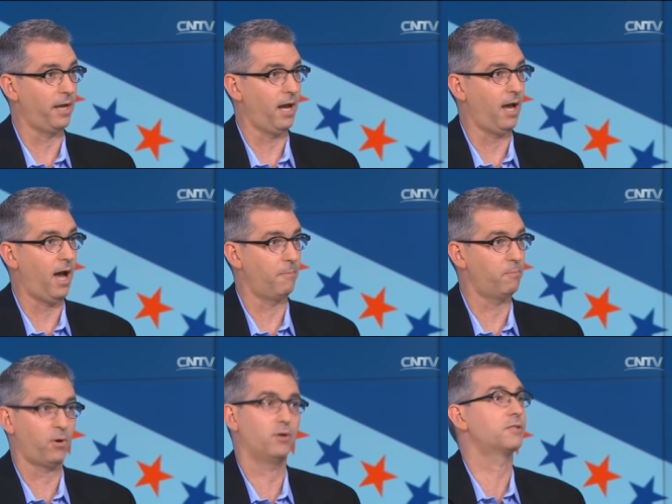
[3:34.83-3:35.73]
I
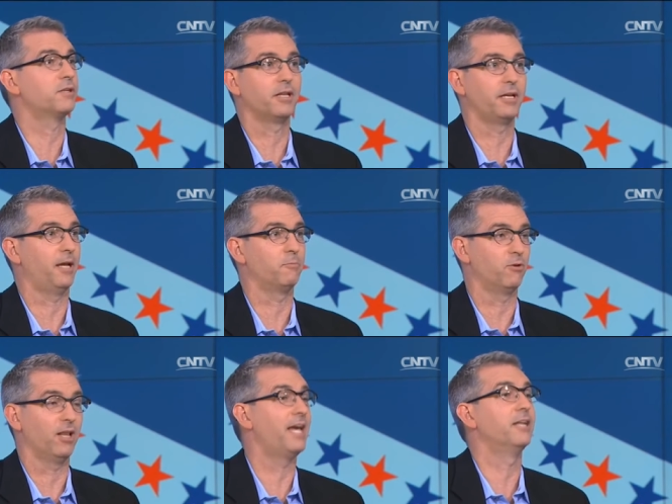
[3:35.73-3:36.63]
personally am
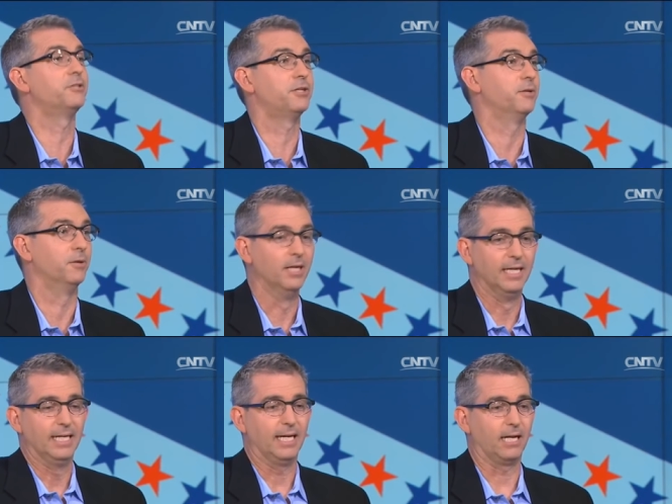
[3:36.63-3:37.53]
related to
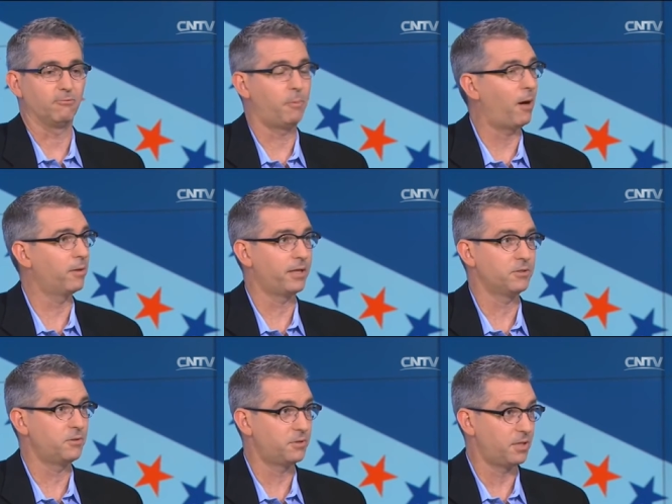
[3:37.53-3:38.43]

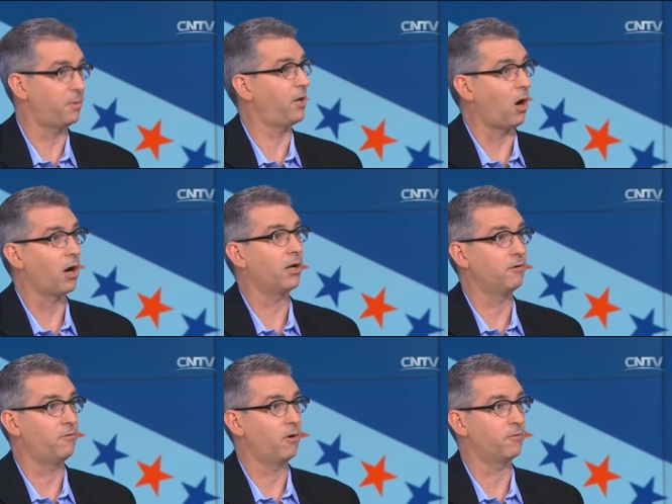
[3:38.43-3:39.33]
Republicans who simply aren't going to
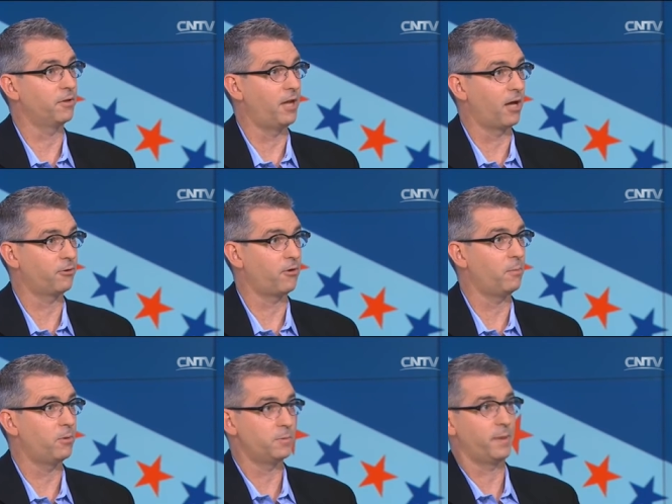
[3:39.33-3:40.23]
vote for the Donald Trump
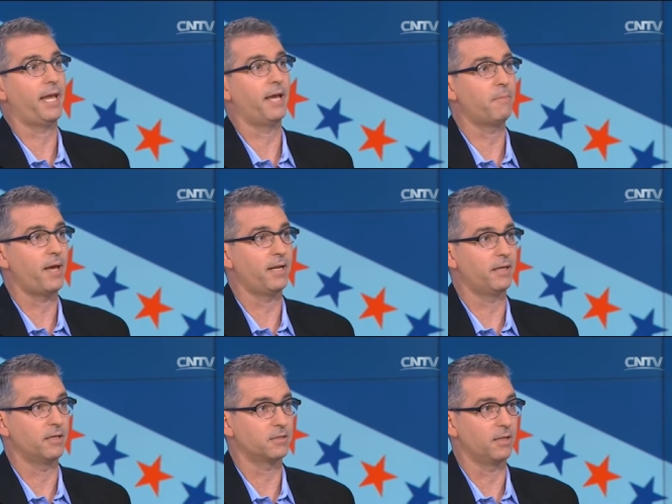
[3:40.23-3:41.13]
who's been campaigning in
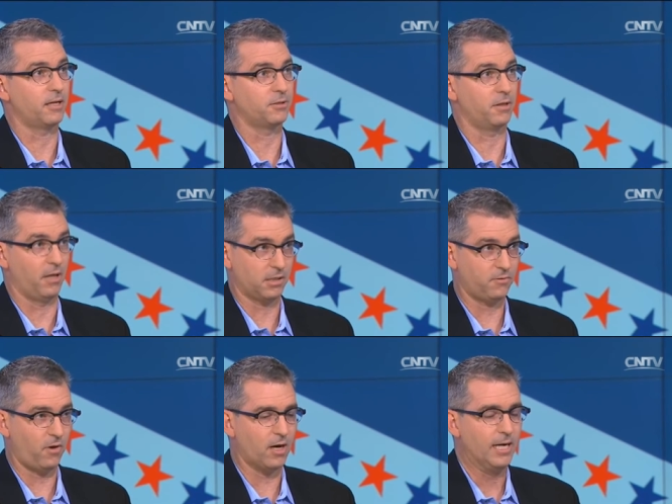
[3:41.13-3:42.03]
this election thus
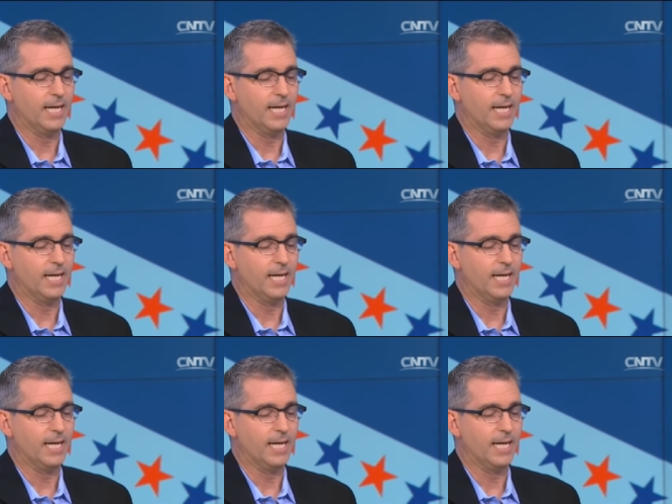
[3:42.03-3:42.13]
far.